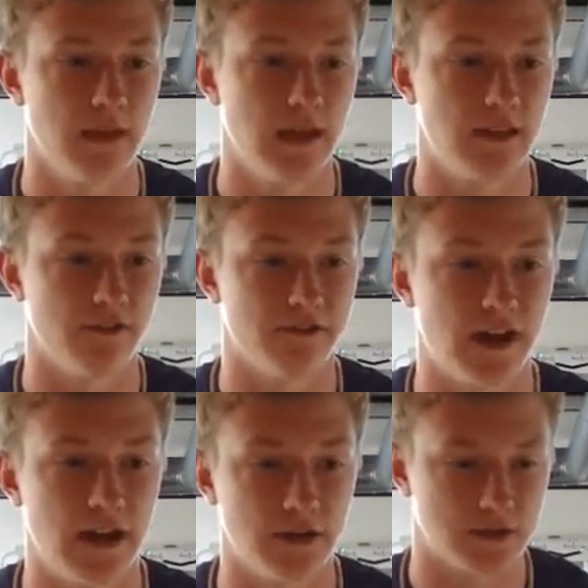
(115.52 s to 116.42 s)
in the
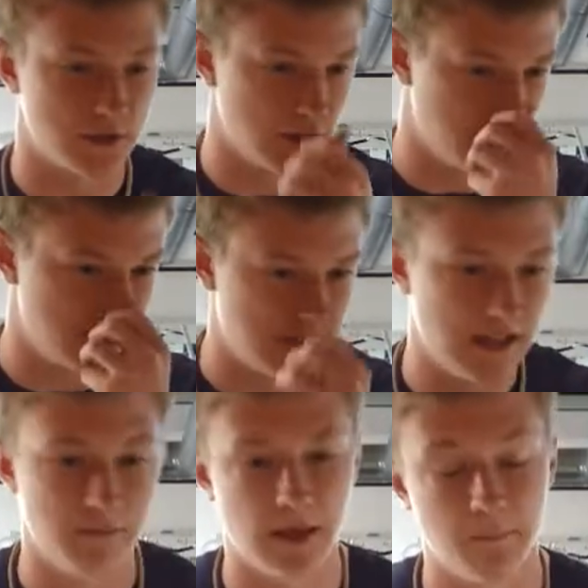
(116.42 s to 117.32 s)
finals to a
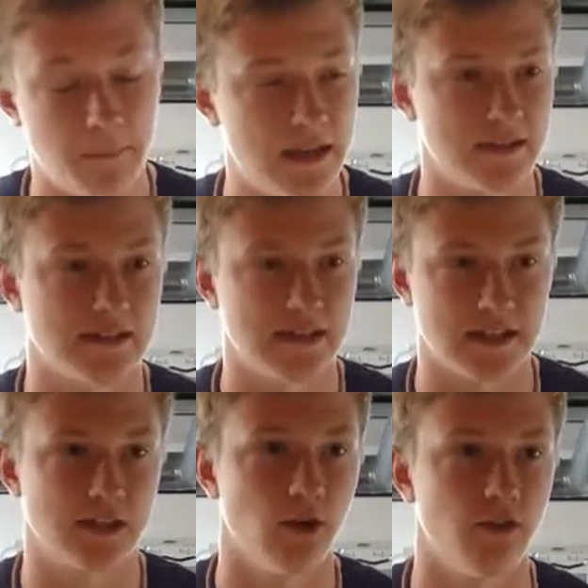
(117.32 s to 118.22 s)
team that beat us
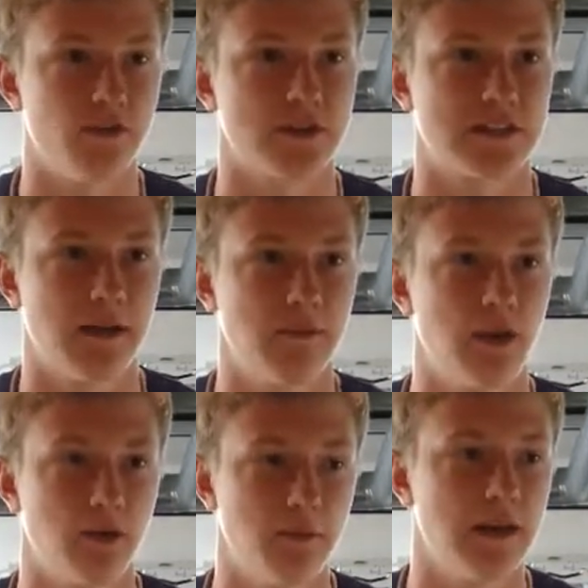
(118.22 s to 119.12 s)
6-0 the first time. They
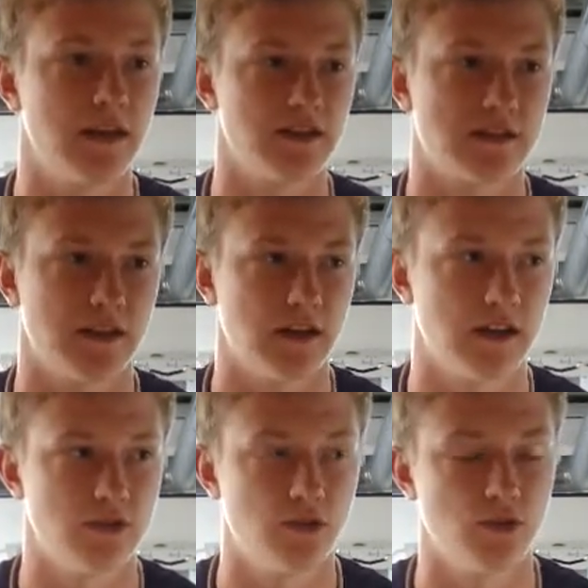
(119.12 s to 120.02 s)
only beat us
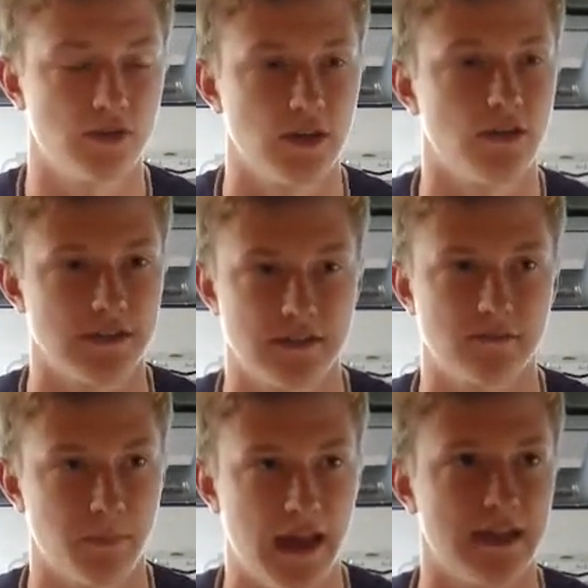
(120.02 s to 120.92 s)
2-0 this
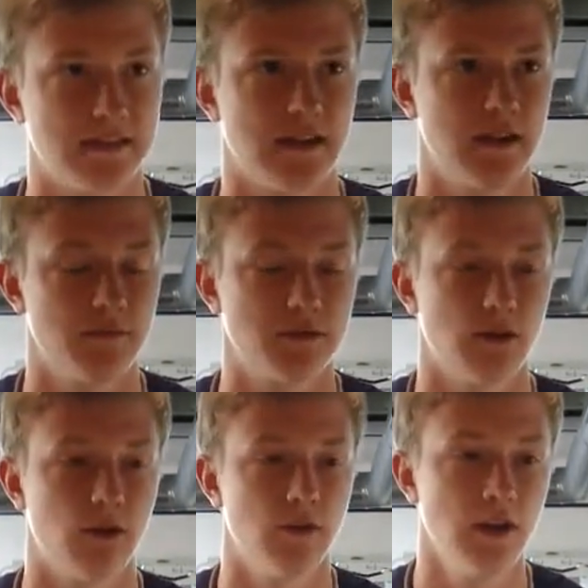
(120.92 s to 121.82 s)
past time.
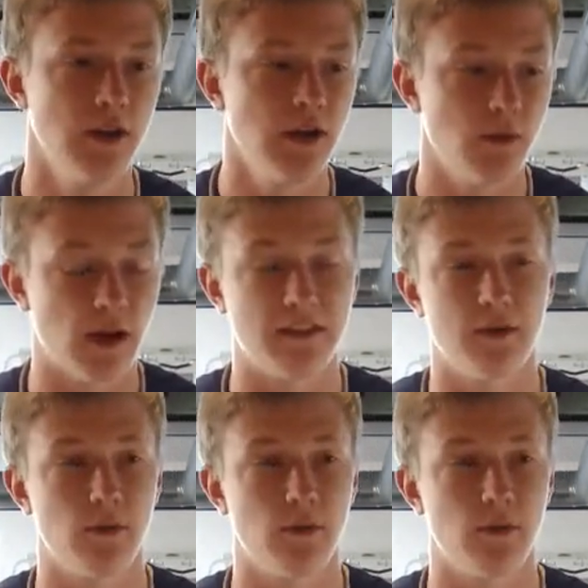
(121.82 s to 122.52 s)
So I think we